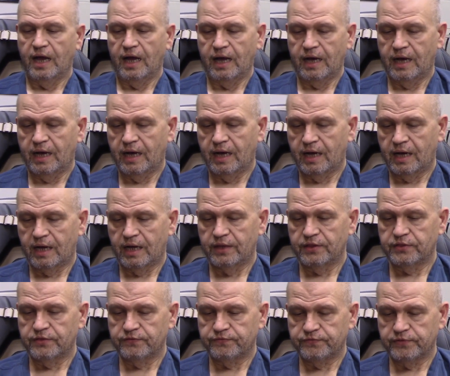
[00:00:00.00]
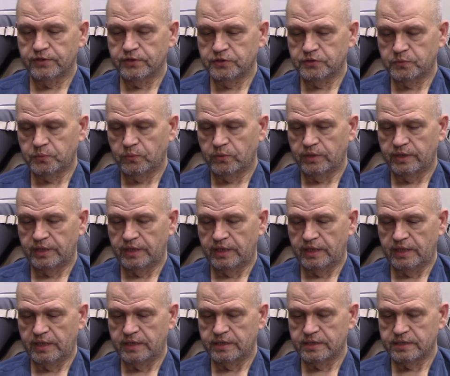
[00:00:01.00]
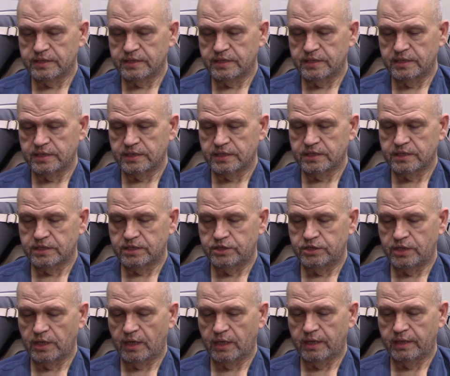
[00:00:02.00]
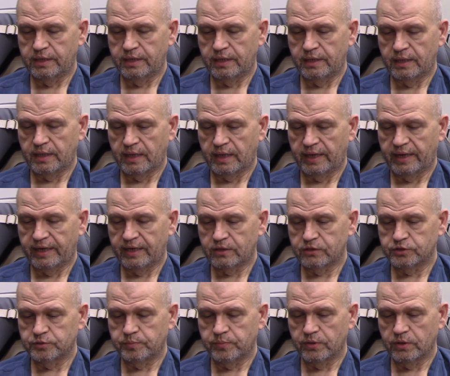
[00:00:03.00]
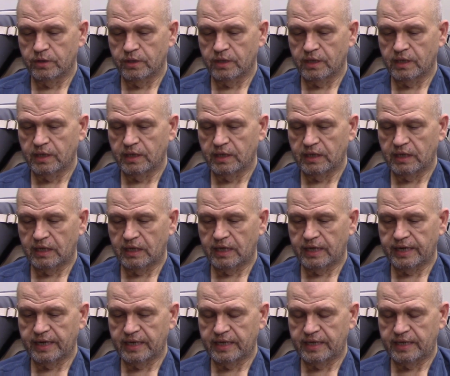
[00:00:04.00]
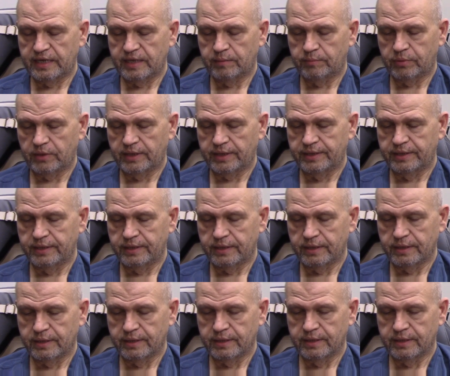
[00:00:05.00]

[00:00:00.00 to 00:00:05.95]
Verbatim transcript: Uh, the first one is this John Aylesbury Latakia blend